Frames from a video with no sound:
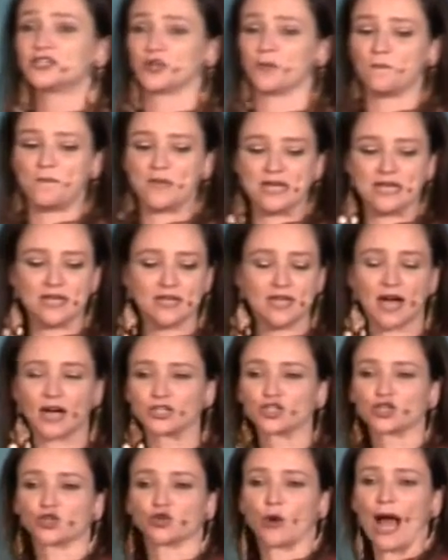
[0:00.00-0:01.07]
to be
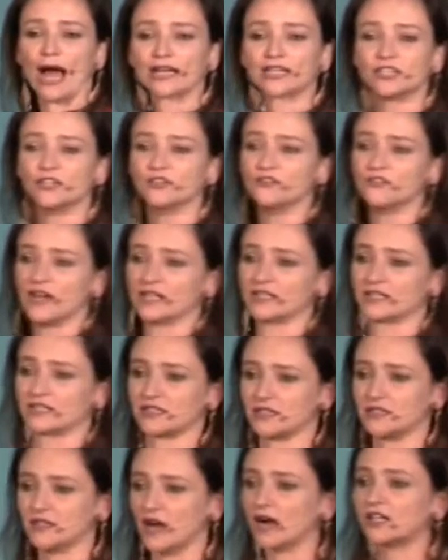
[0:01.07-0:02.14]
attractive and
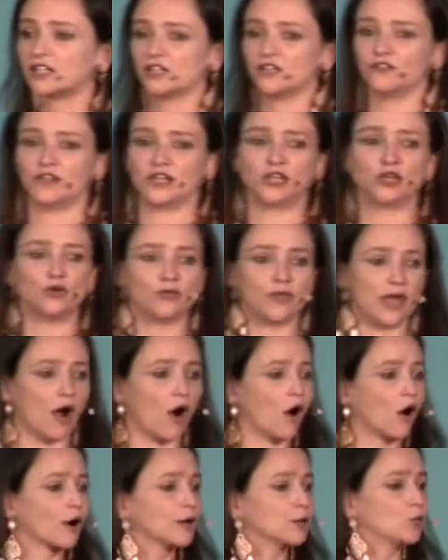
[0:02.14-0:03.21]
seductive in who they
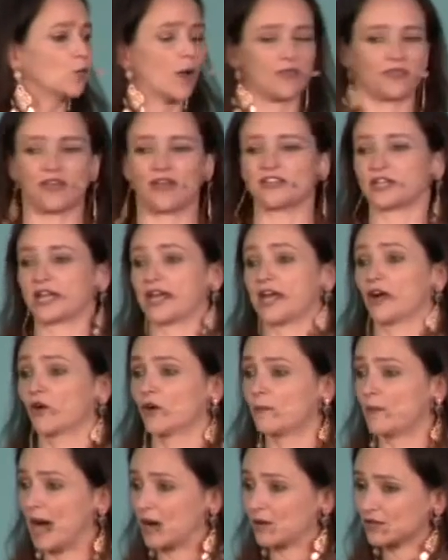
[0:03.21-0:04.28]
are and what they care
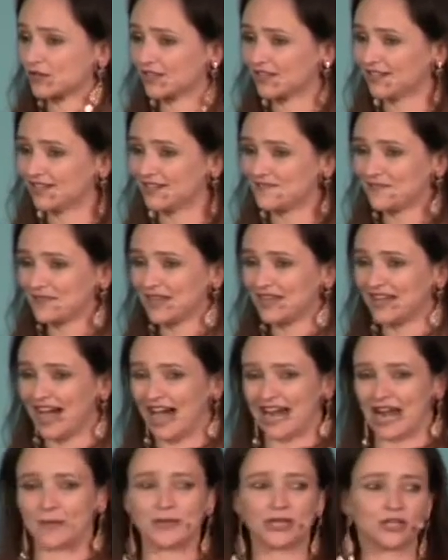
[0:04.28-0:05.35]
about.
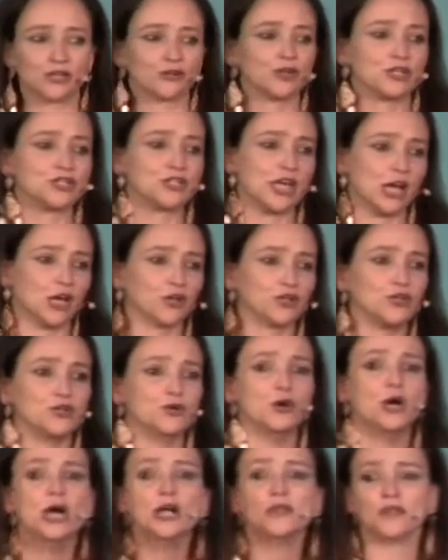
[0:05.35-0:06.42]
And I'm here to tell
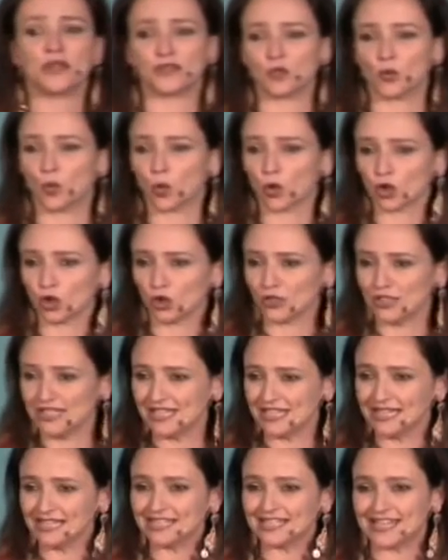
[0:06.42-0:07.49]
you that the world
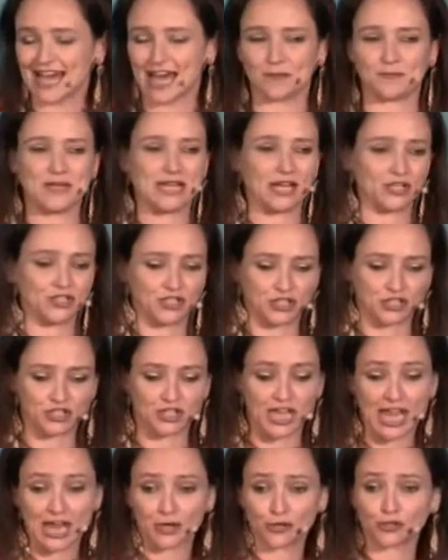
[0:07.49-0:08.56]
needs that because it's
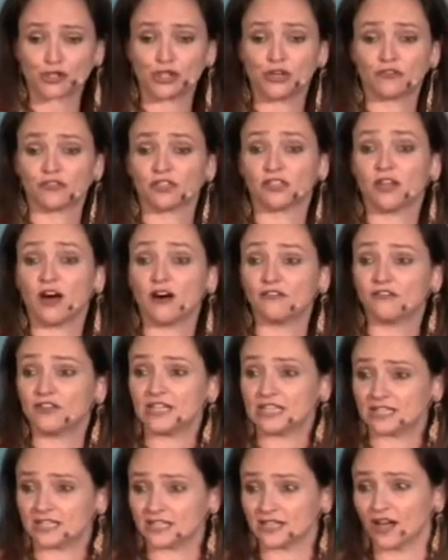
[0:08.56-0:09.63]
the energy of love
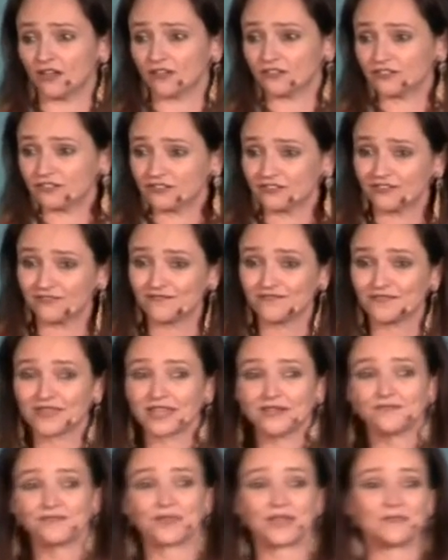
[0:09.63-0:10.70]
itself.
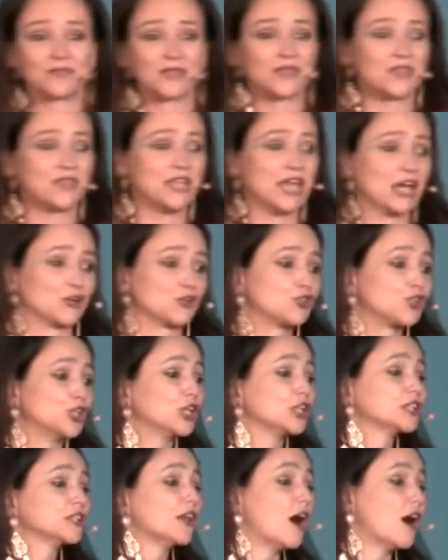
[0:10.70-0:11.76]
The energy
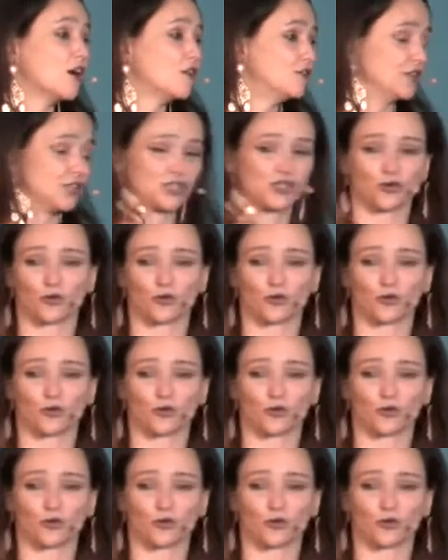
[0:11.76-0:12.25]
of love is